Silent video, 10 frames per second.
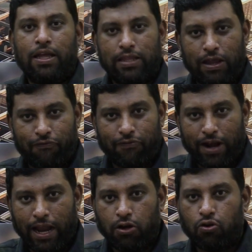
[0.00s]
they have
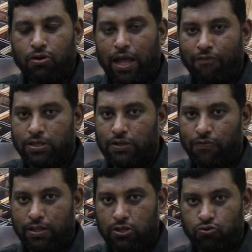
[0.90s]
tried to
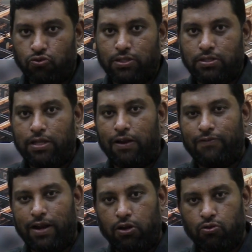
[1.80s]
diversify the sources. They have
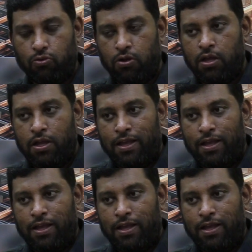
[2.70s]
tried to